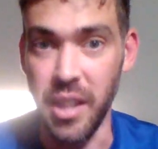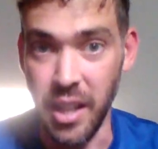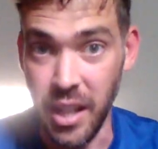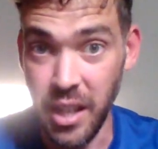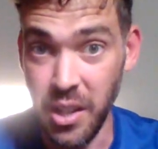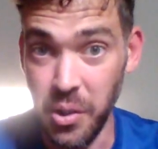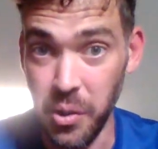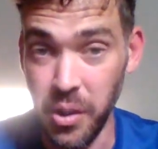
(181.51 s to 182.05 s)
a
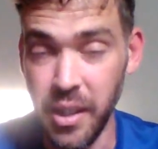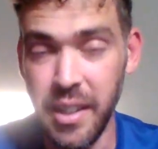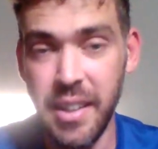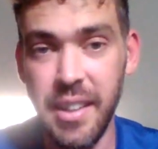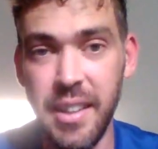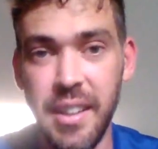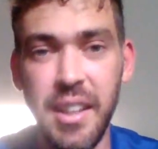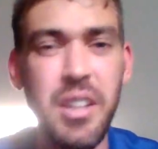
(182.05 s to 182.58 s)
heel,
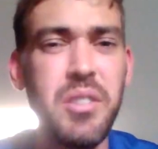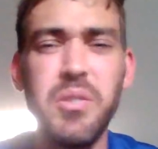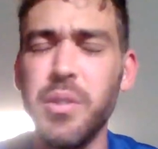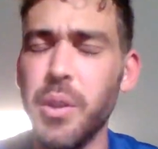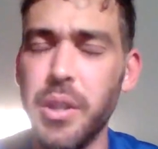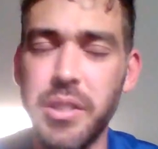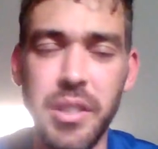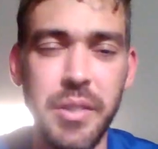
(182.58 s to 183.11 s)
there's
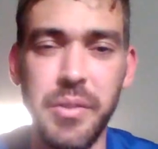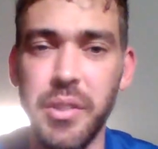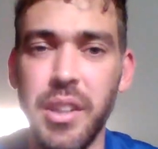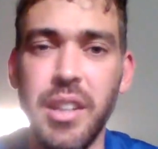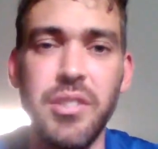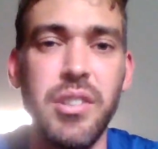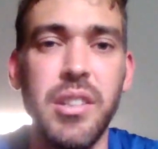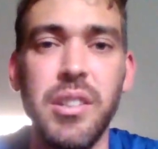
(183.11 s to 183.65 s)
lots of different
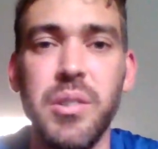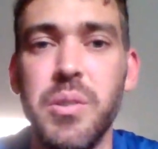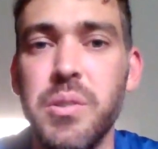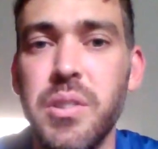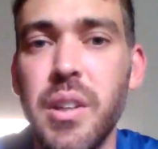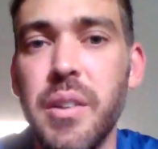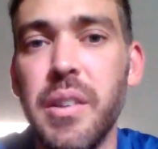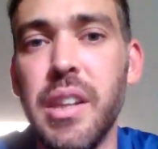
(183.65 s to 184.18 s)
things you can do.
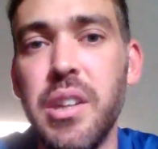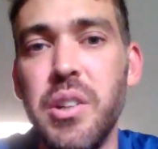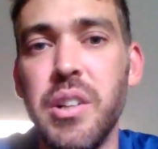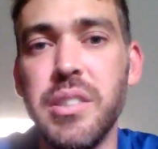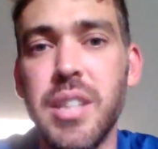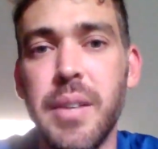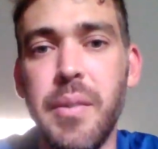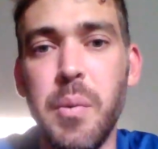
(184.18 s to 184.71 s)
So I'll let you
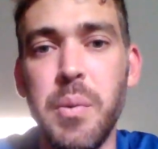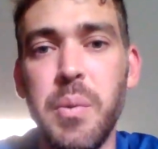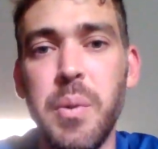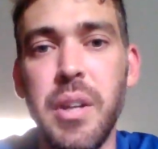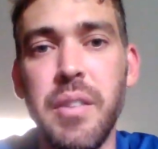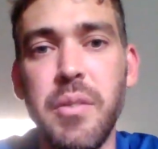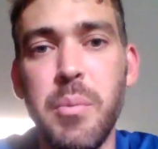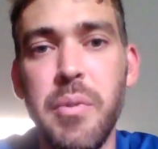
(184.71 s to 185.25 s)
guys come up with
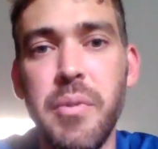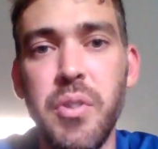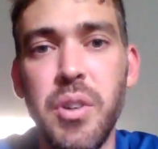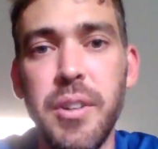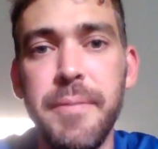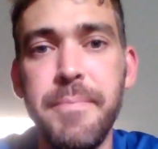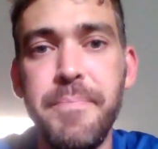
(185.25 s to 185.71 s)
whatever you prefer.